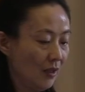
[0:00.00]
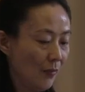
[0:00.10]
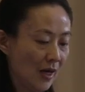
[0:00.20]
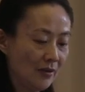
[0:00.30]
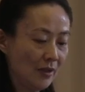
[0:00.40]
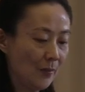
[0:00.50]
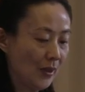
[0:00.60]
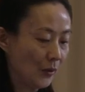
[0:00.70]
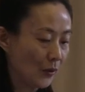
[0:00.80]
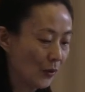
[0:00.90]
While in
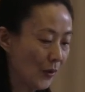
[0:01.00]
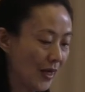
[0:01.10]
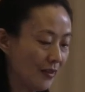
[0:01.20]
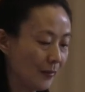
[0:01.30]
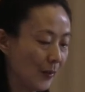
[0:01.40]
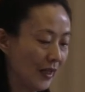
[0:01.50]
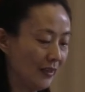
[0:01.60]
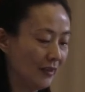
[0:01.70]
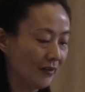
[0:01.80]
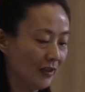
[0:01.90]
Crane's
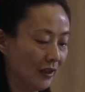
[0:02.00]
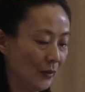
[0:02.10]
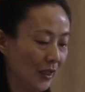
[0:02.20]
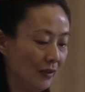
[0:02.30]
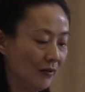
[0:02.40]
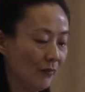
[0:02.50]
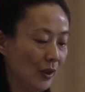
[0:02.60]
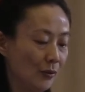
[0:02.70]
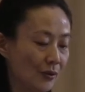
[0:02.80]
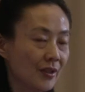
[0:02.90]
poetic theory,
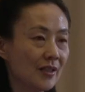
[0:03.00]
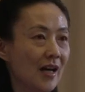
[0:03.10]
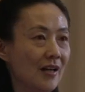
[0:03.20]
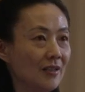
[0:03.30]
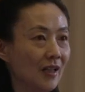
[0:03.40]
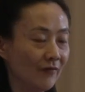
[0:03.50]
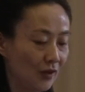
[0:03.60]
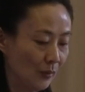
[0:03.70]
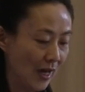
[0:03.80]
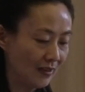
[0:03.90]
we lose sight of
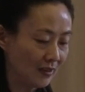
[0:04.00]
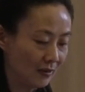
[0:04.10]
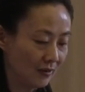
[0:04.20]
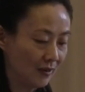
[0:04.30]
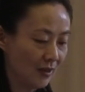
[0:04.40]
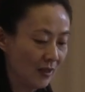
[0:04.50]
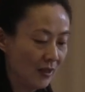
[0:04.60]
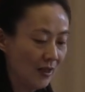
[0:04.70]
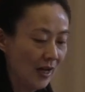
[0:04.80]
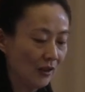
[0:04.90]
the writer
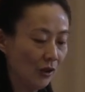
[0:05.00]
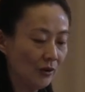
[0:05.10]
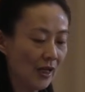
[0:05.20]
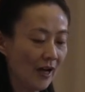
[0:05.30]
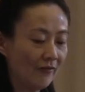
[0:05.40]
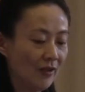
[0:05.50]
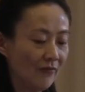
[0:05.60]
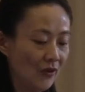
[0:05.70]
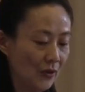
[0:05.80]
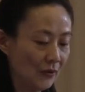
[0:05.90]
and only have
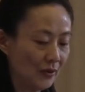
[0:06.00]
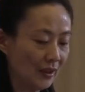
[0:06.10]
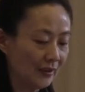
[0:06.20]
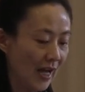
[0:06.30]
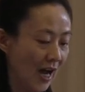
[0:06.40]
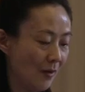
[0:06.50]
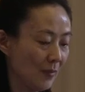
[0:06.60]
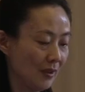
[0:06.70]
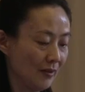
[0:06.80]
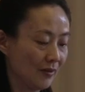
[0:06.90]
in view a
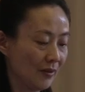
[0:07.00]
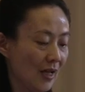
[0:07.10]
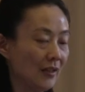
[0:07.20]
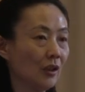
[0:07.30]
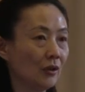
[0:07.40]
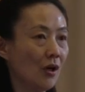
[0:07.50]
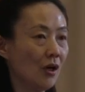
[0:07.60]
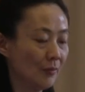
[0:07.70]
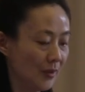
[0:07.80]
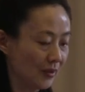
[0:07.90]
timeless and
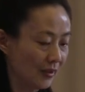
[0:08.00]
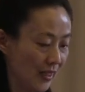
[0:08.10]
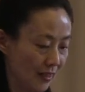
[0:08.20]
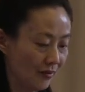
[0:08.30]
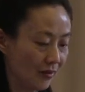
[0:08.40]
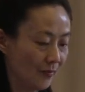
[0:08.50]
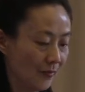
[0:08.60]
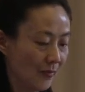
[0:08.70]
autonomous text.